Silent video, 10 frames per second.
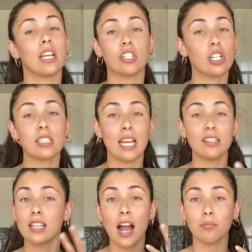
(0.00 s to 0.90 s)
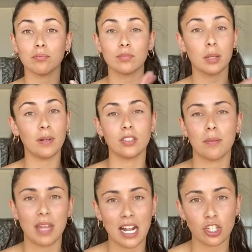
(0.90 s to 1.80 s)
It just takes time to build
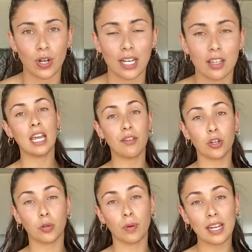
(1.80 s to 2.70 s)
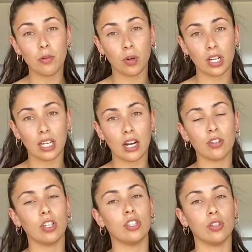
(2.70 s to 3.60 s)
up that strength. If you're already working out,
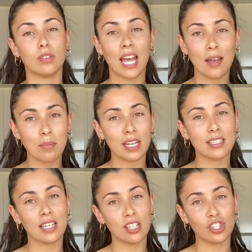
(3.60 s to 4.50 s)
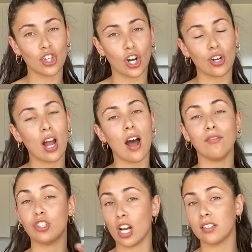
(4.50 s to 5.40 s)
you could do 10 minutes at the start
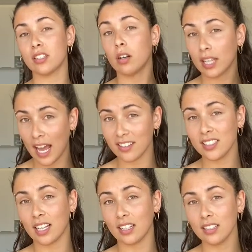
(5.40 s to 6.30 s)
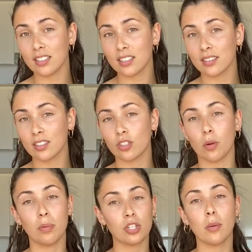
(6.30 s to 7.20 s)
of just calisthenics so
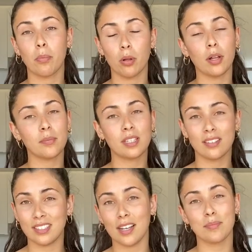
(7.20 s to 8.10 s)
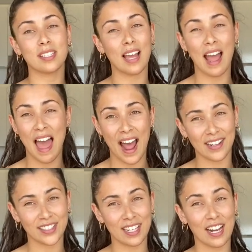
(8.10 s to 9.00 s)
push-up, pull-ups, dips,
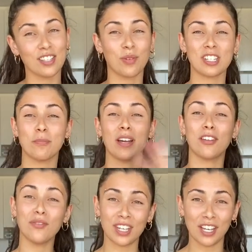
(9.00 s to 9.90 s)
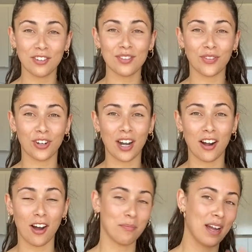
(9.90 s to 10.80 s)
handstands, watch some other videos for
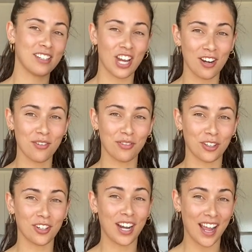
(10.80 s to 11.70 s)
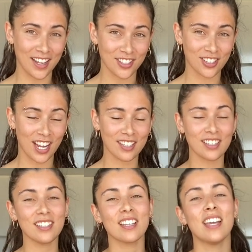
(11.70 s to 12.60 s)
on my channel for
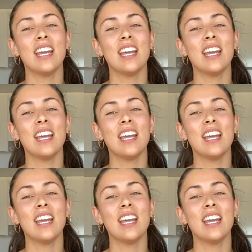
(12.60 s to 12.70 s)
exercises.